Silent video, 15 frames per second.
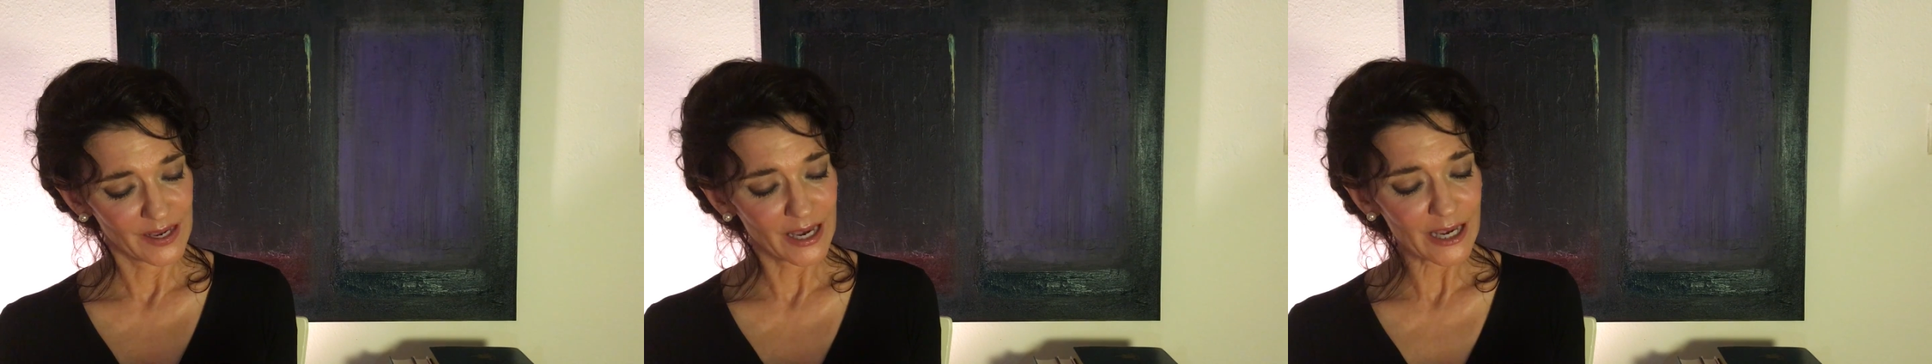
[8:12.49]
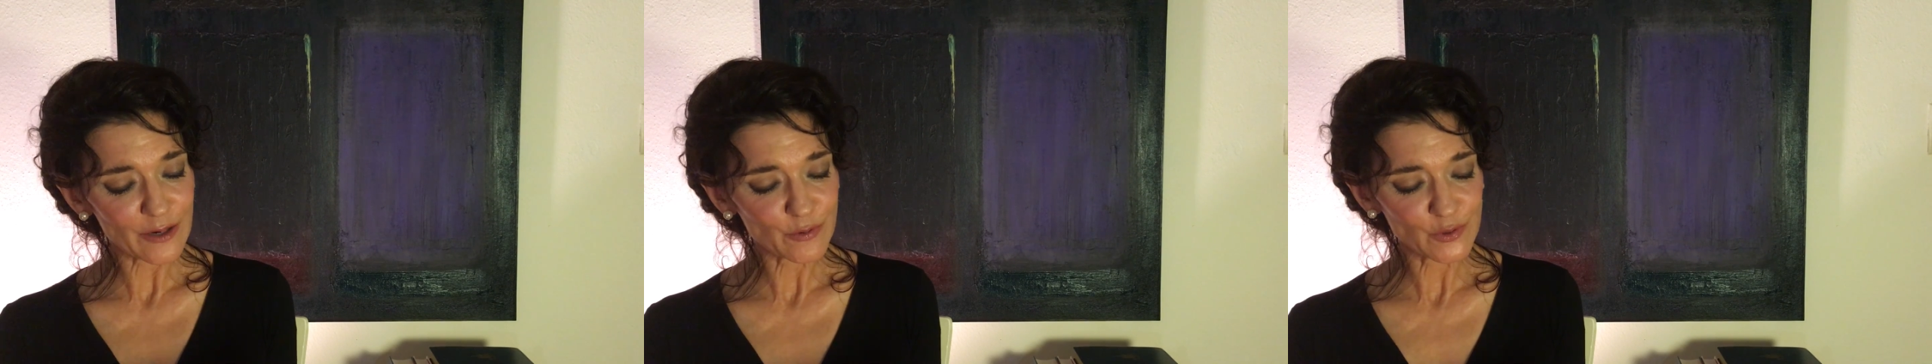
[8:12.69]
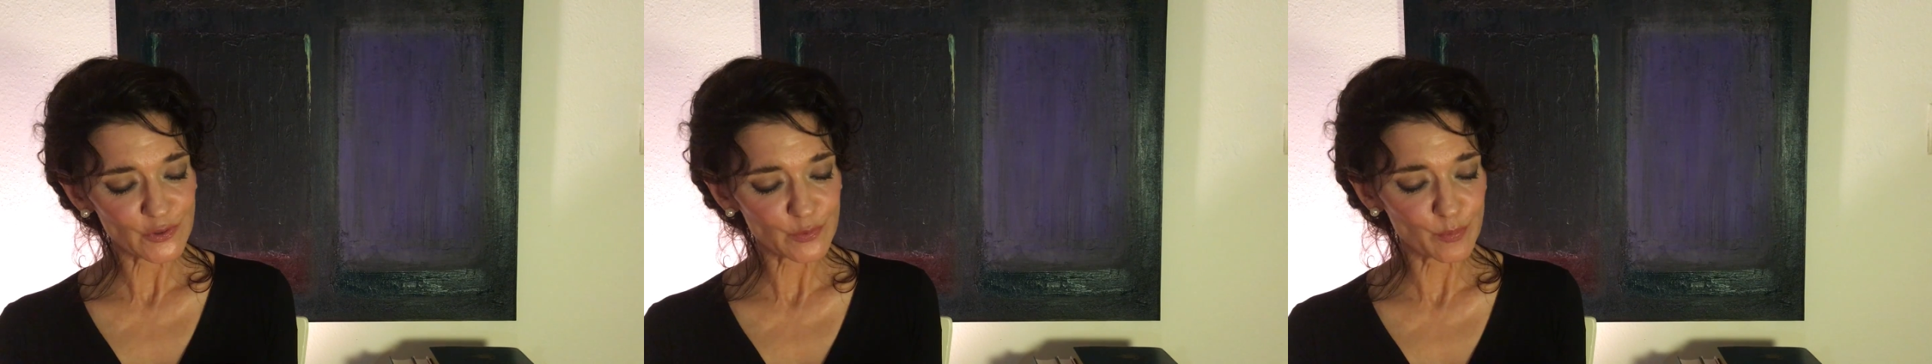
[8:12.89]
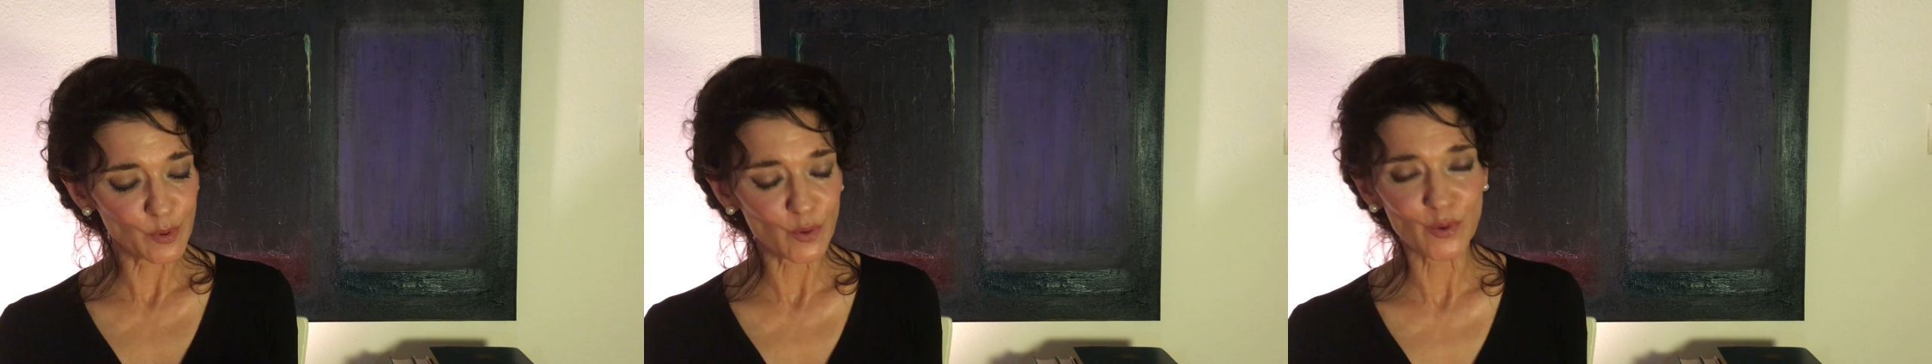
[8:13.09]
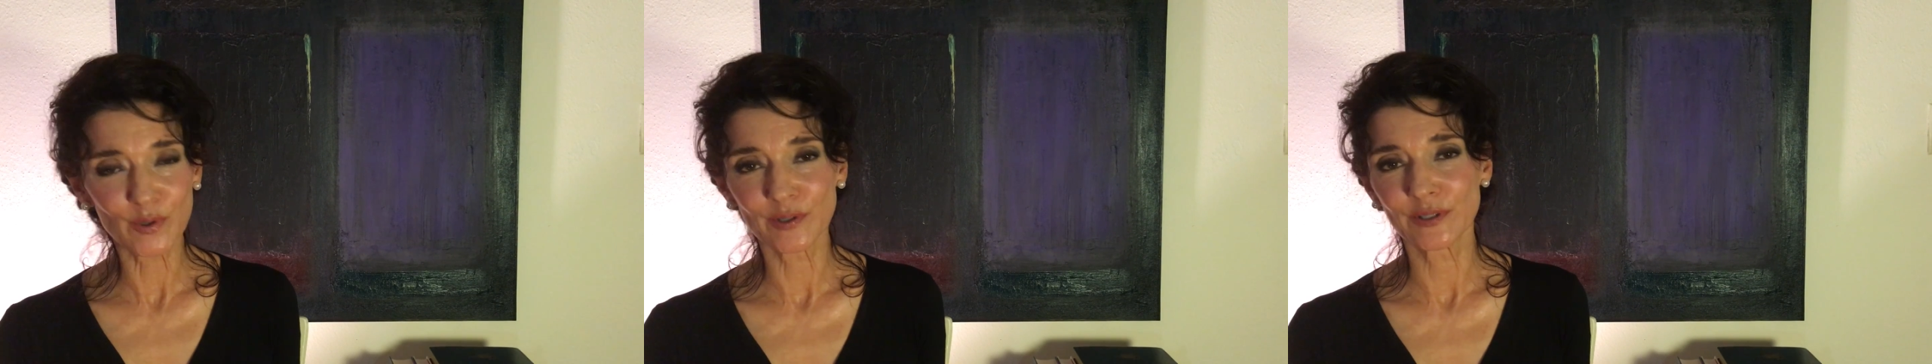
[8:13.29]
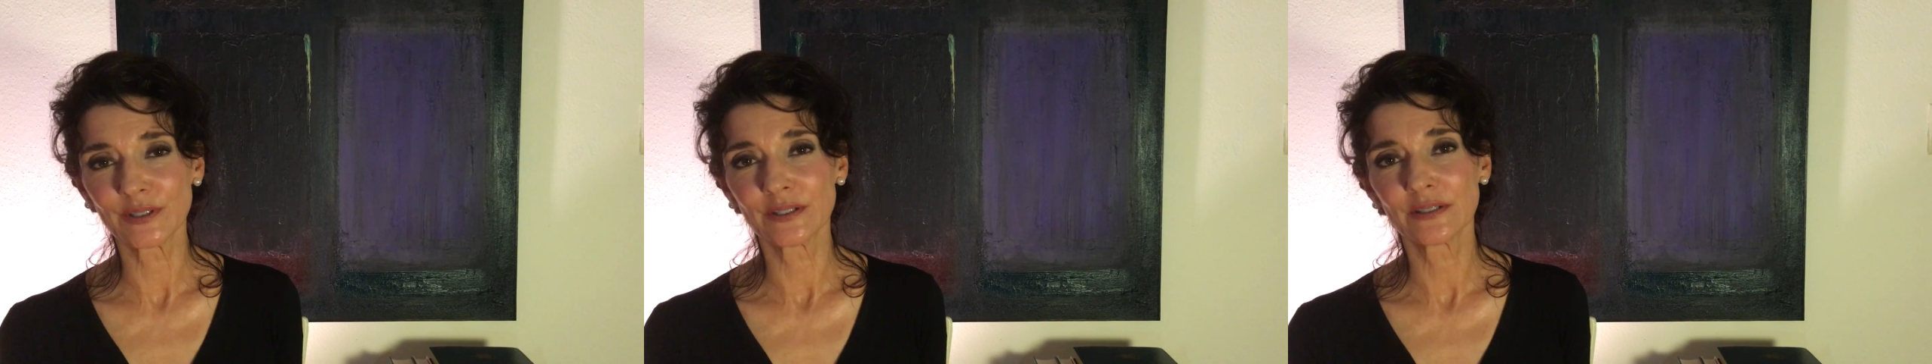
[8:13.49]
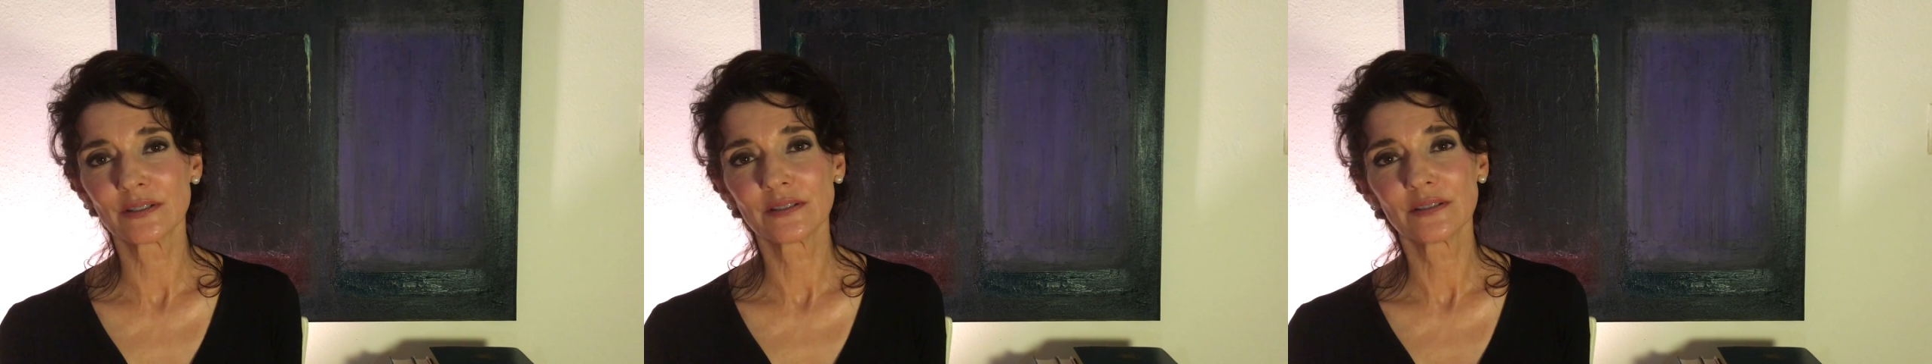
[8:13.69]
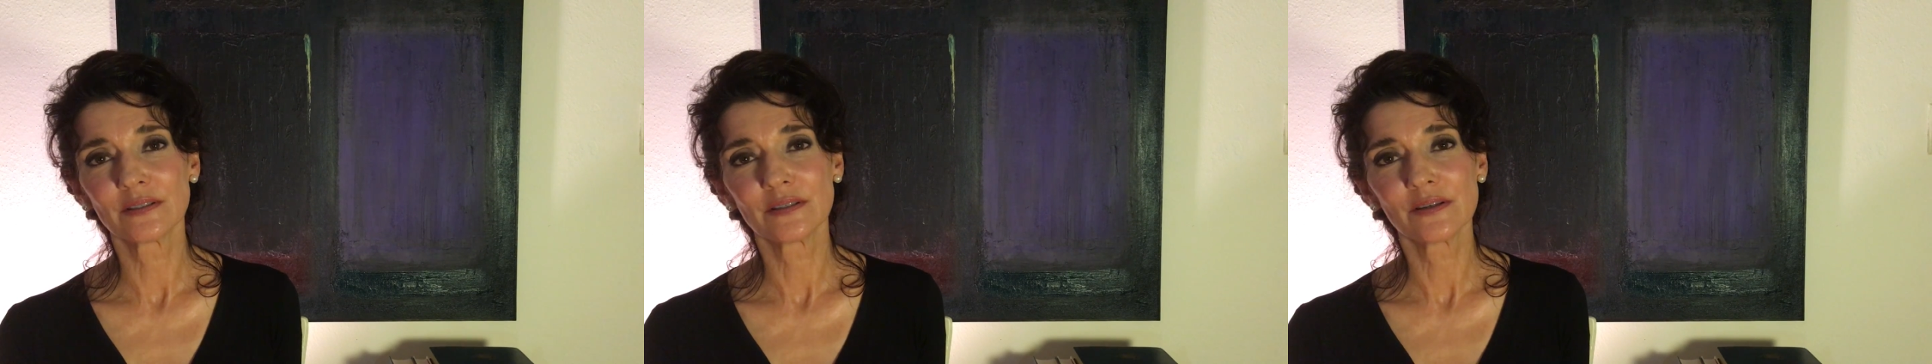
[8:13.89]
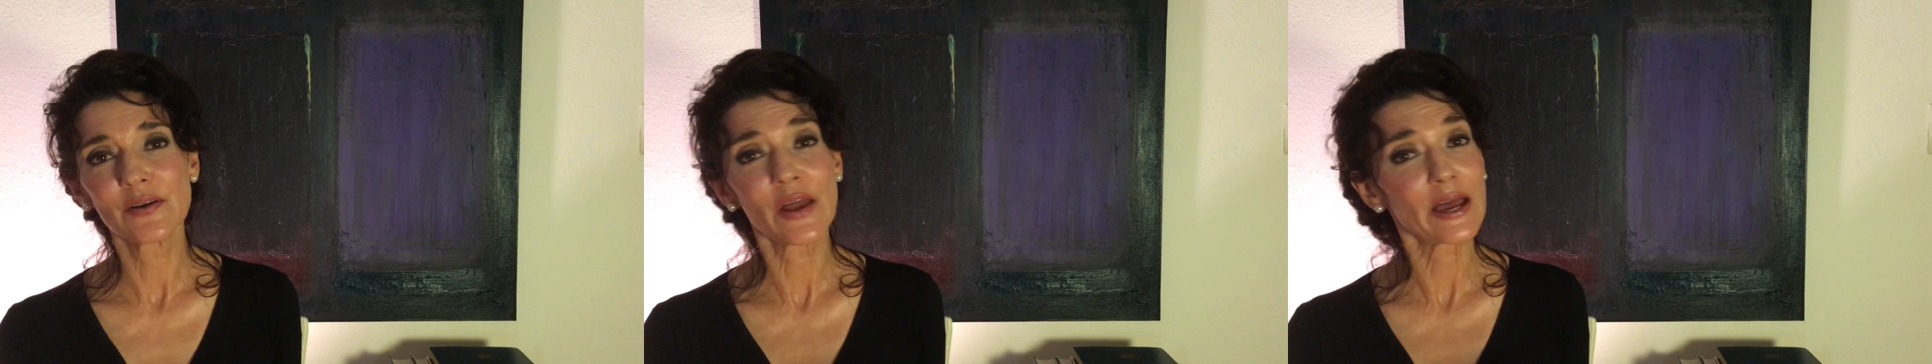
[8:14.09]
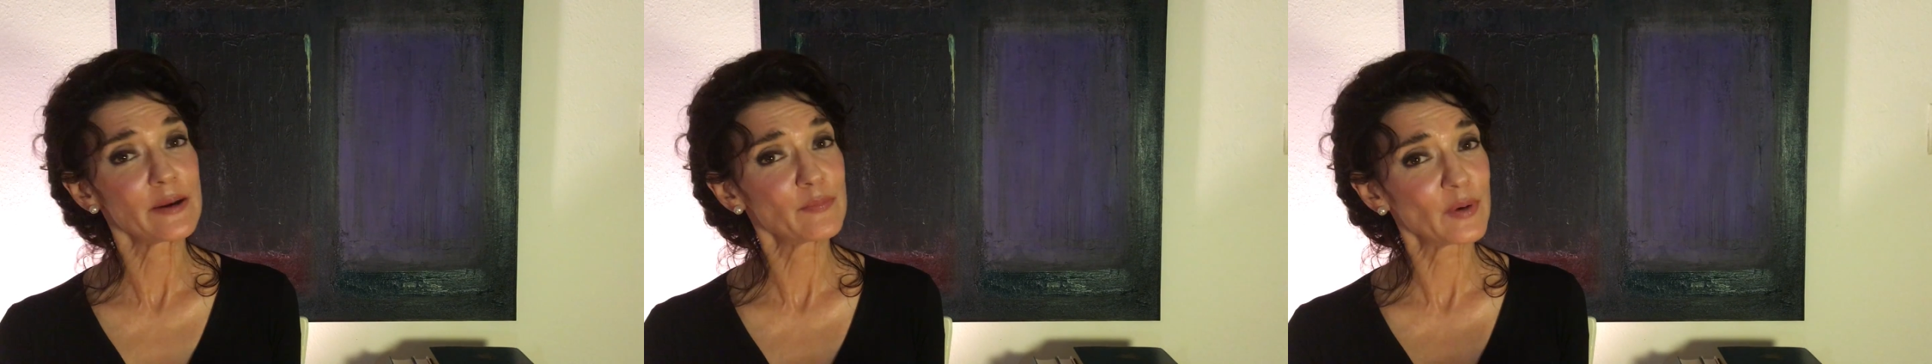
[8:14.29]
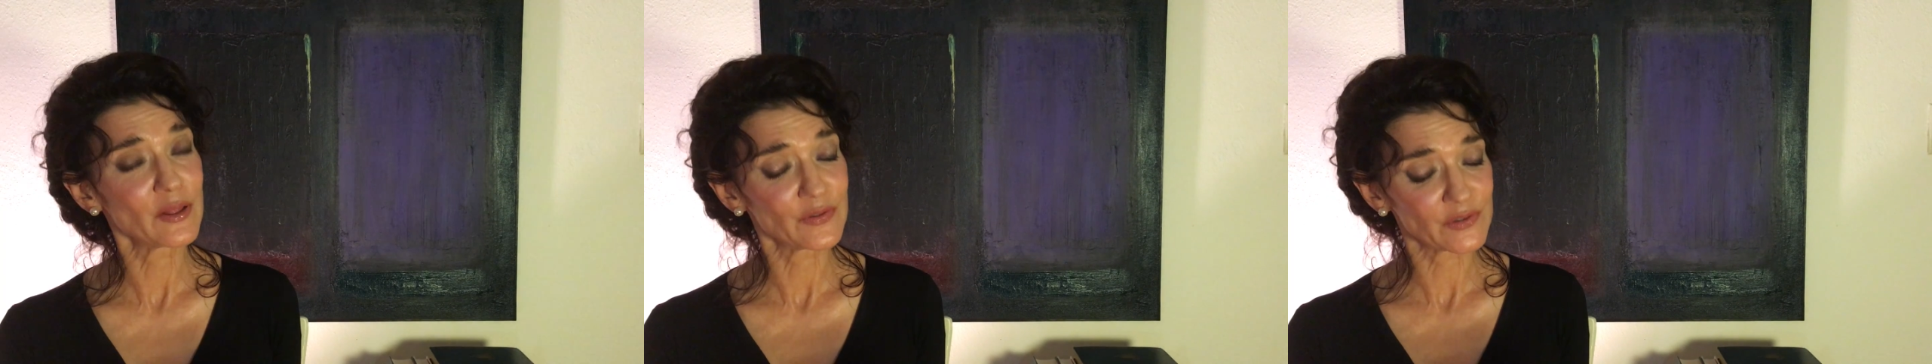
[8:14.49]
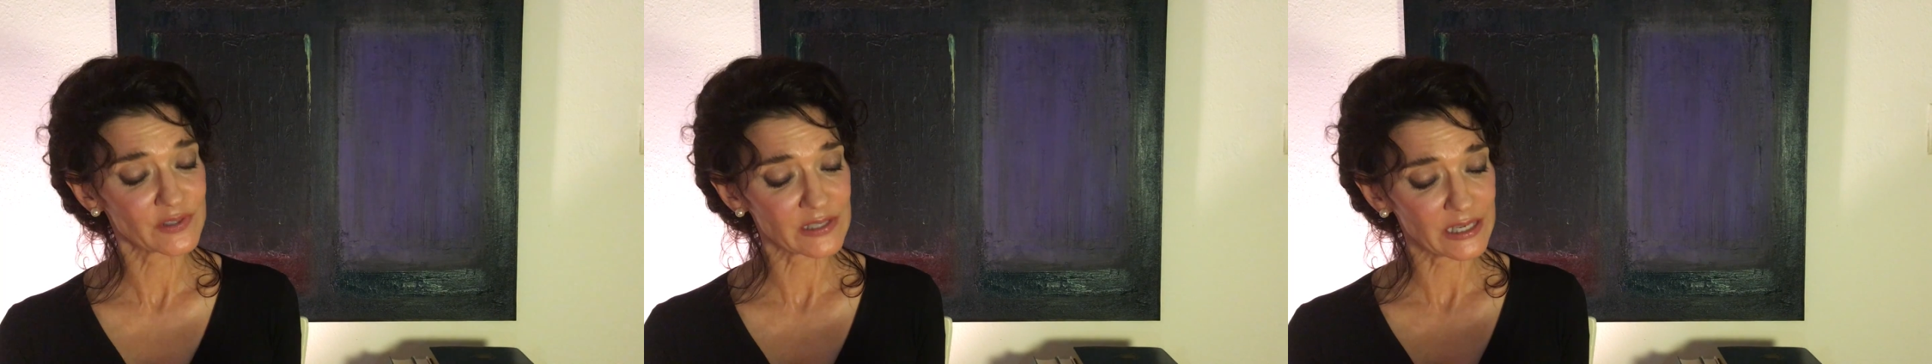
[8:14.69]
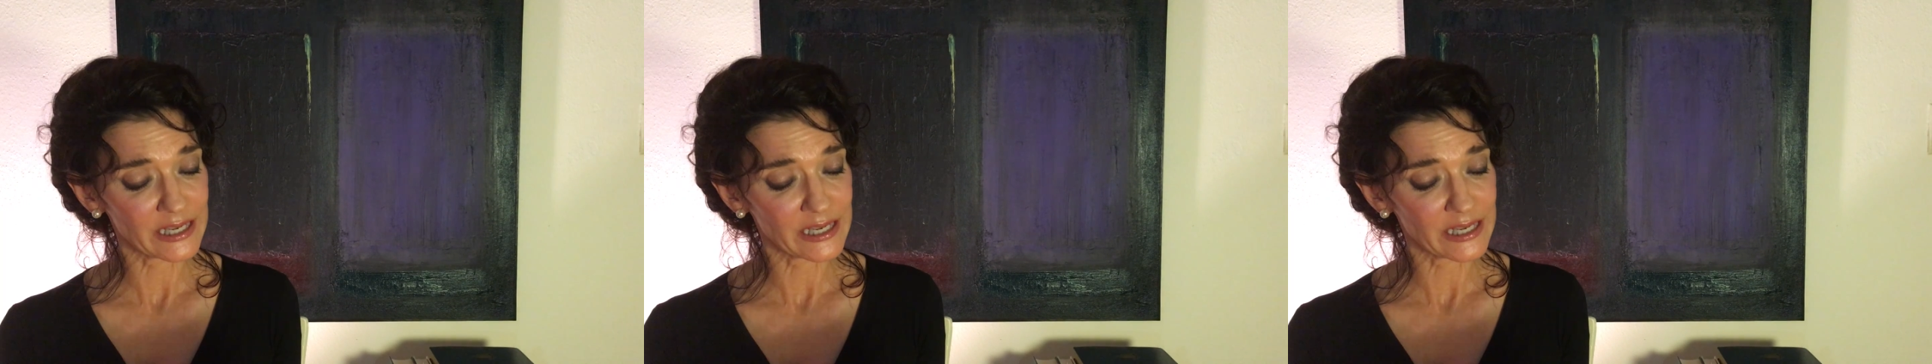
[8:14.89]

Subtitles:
I was born 9 months